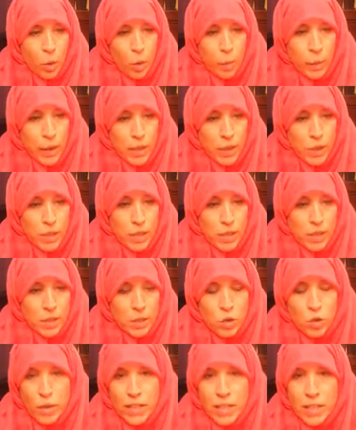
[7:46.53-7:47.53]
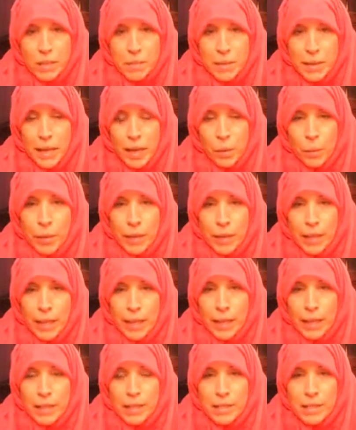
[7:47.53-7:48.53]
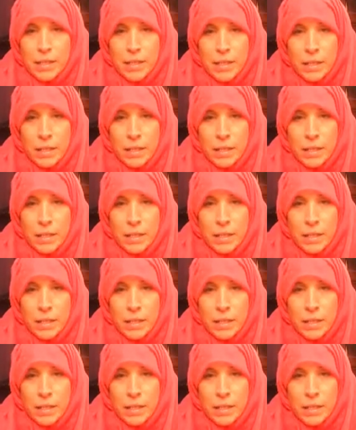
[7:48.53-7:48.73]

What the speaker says: but it stresses me out with this,